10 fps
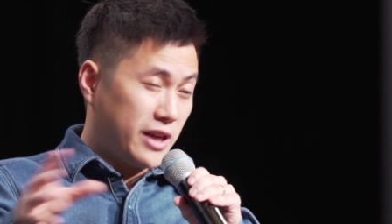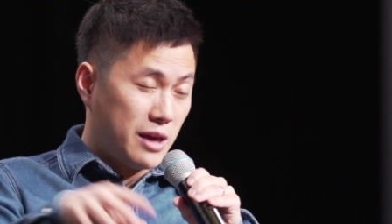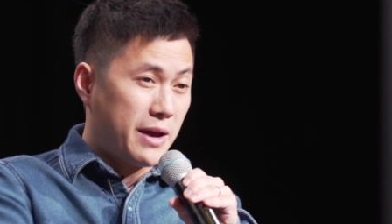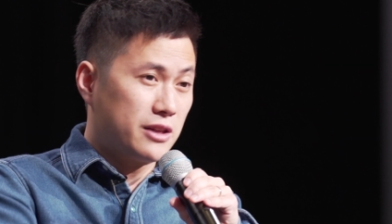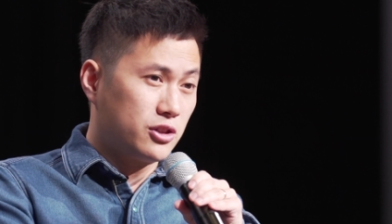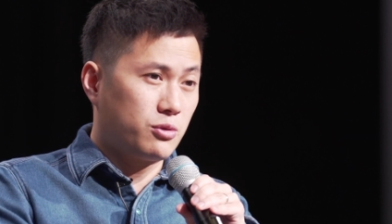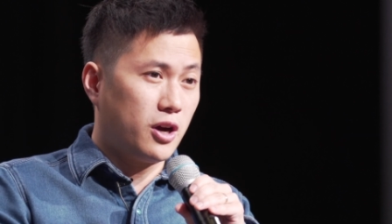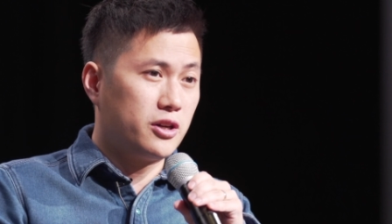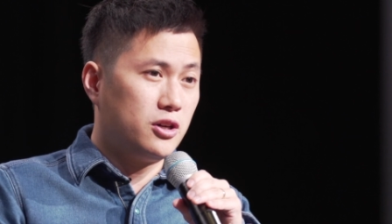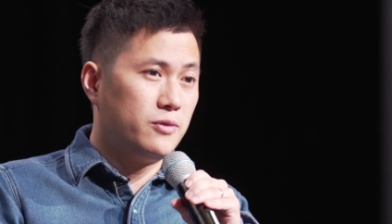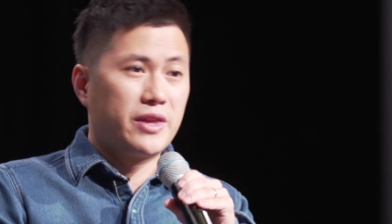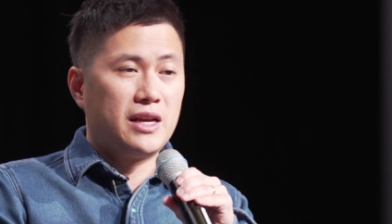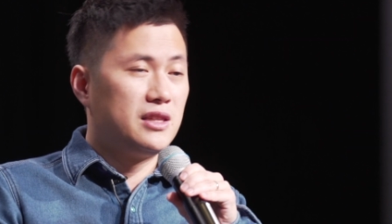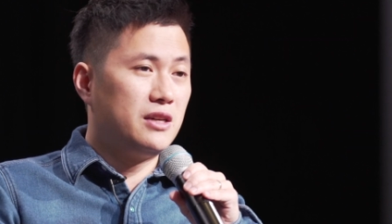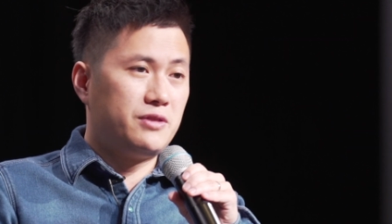came back to Toronto,
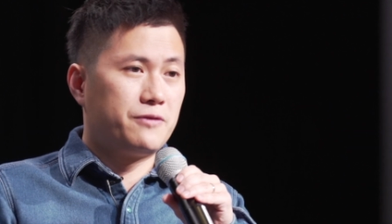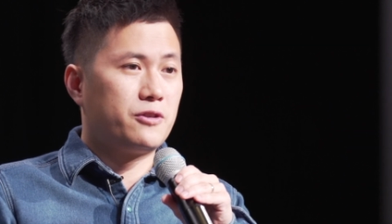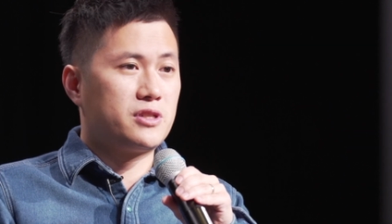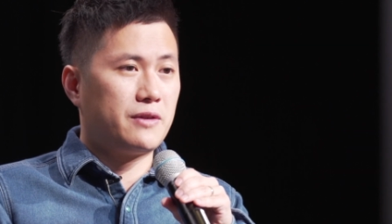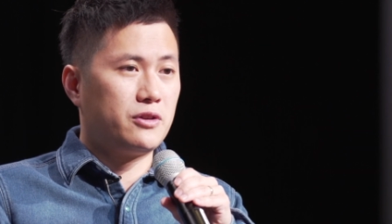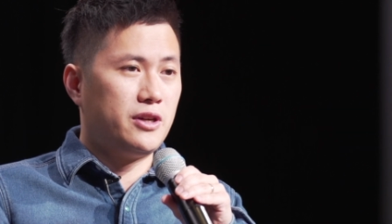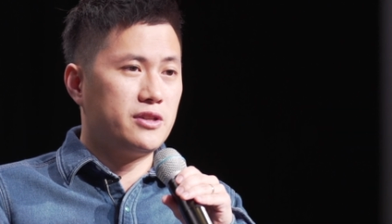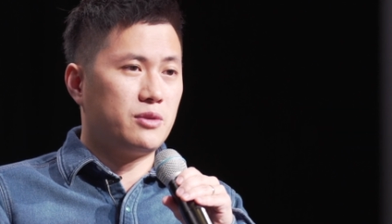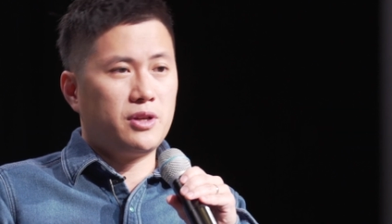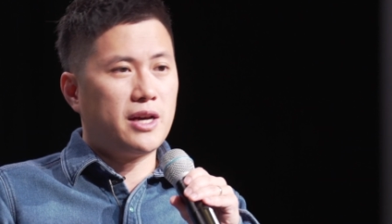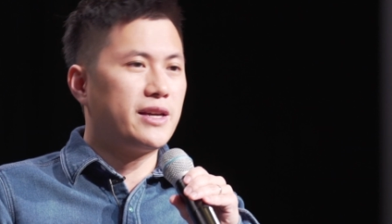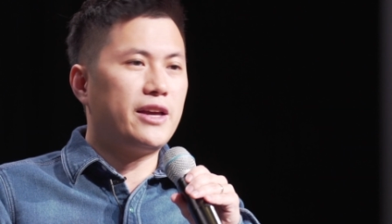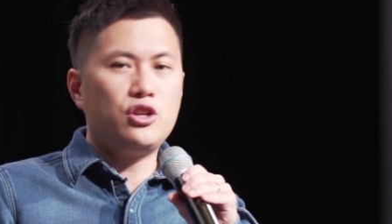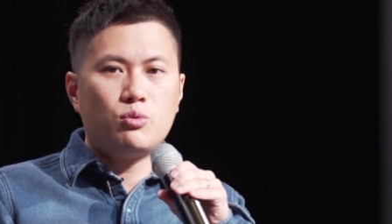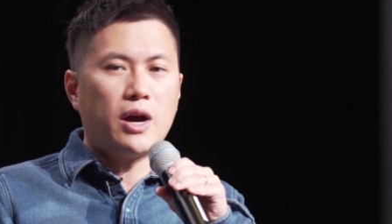lived here for several years, and realized,
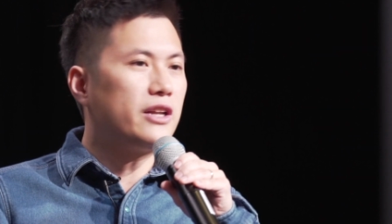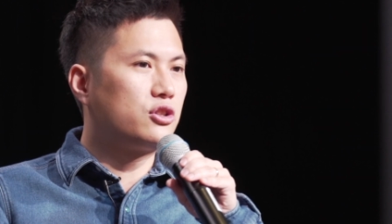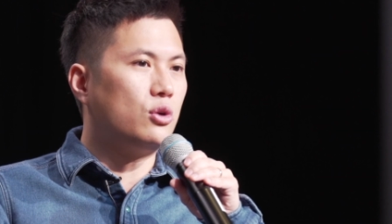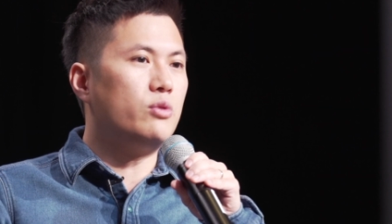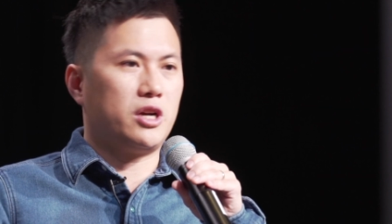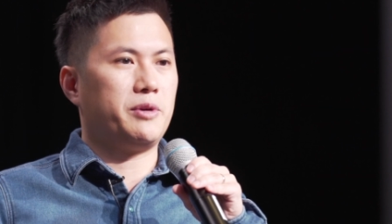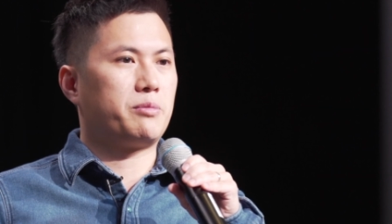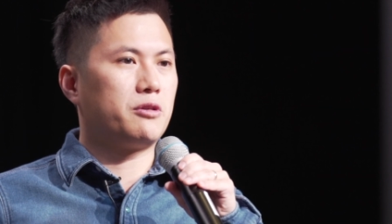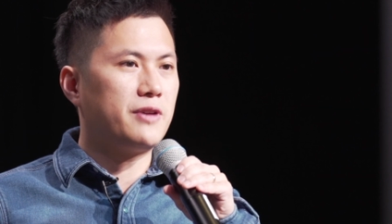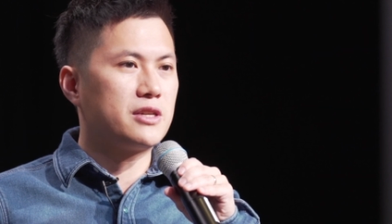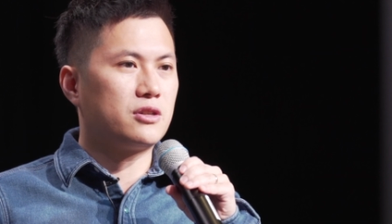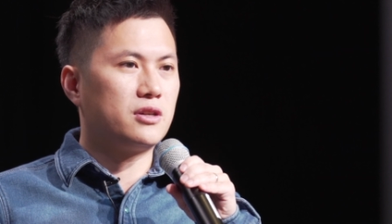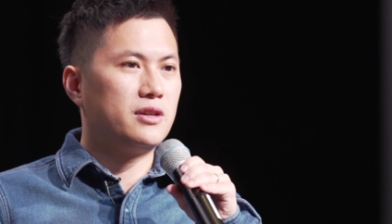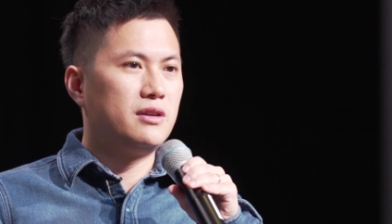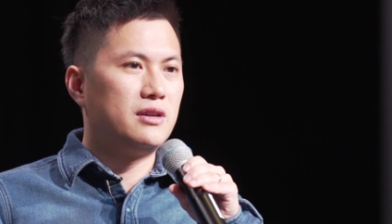hey, you know what? I don't want to be a
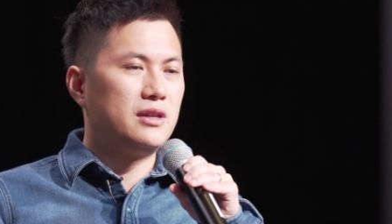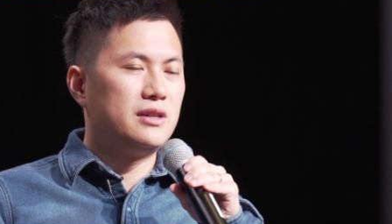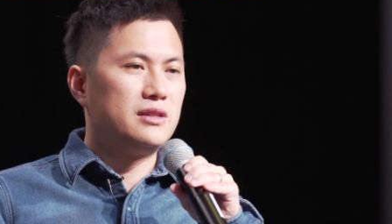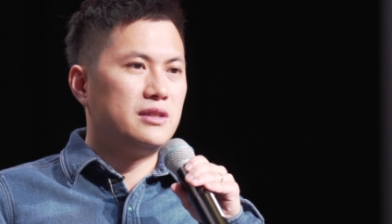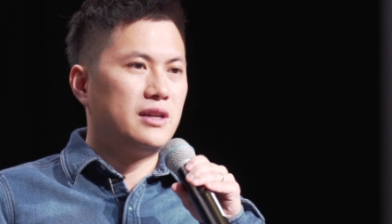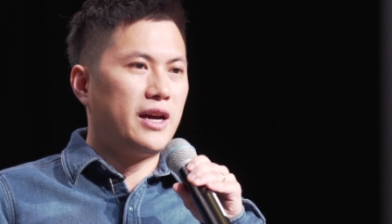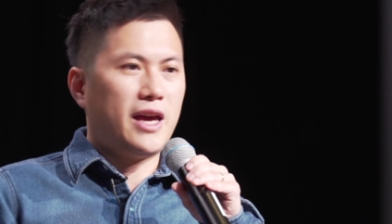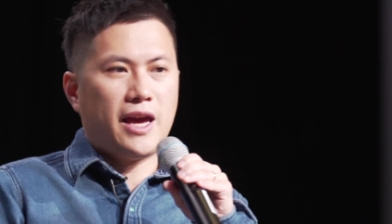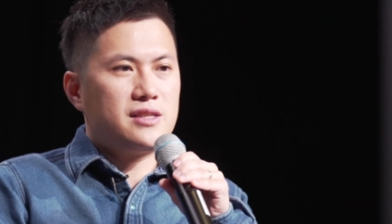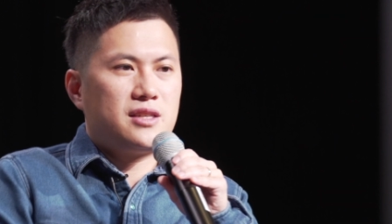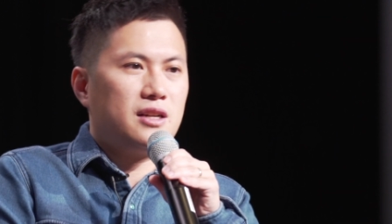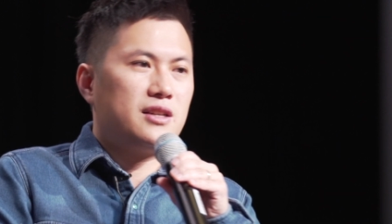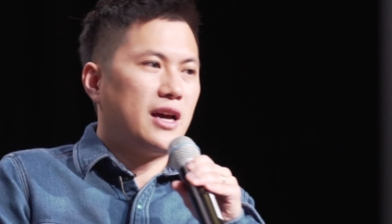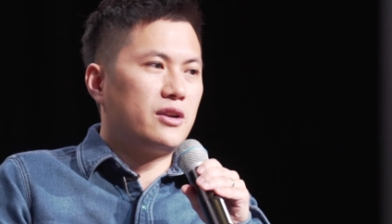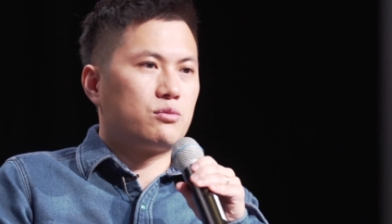professor. I hate
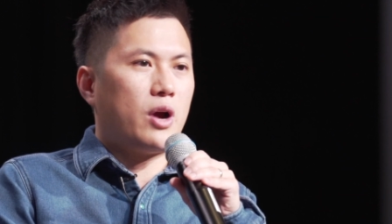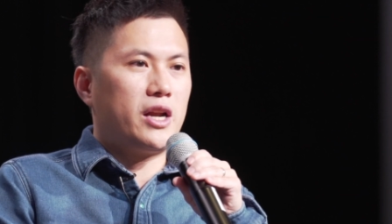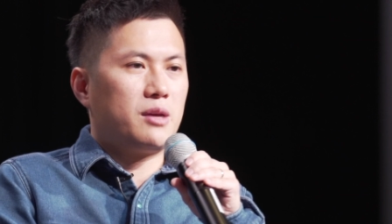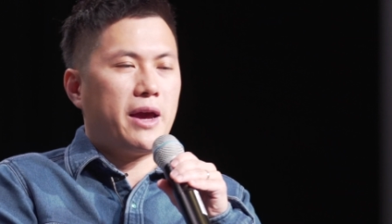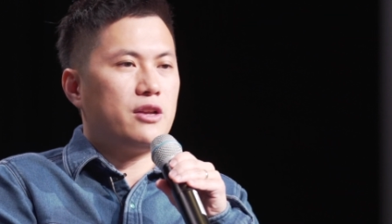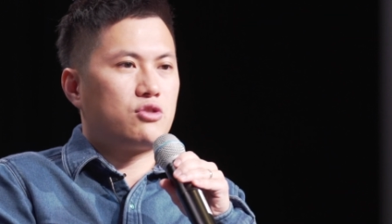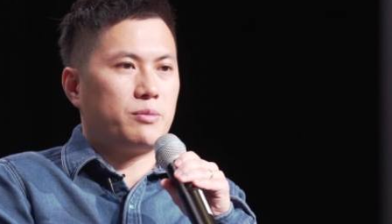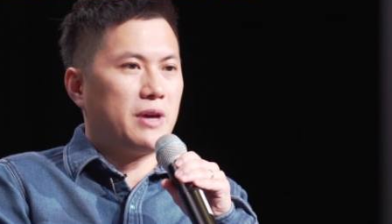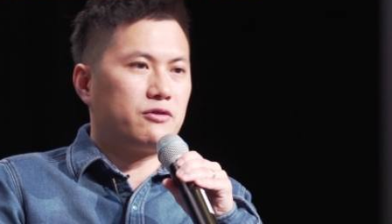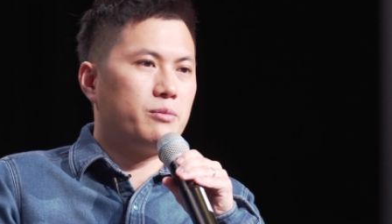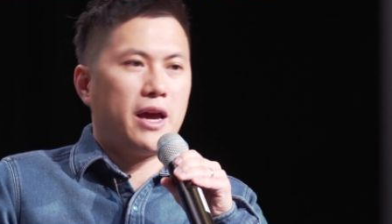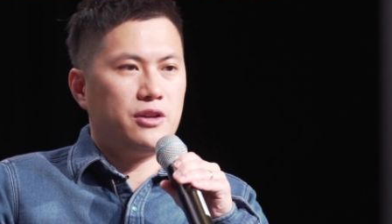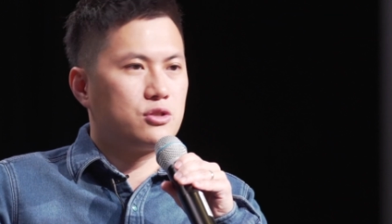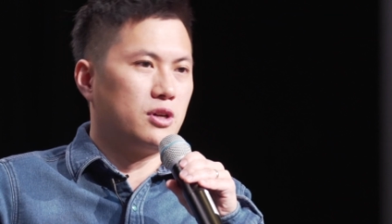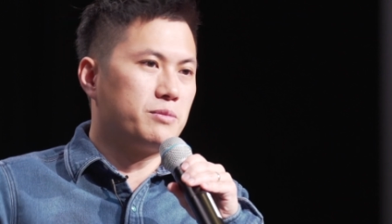sitting down and writing manuscript after
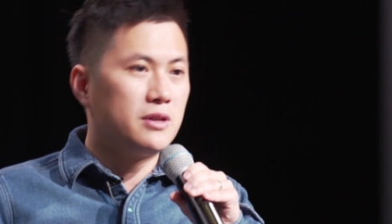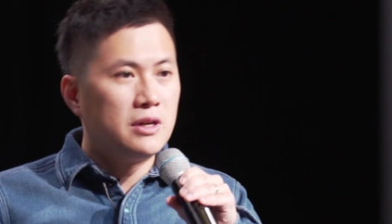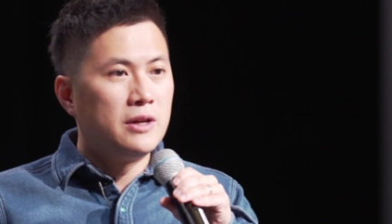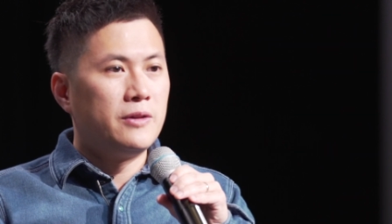manuscript.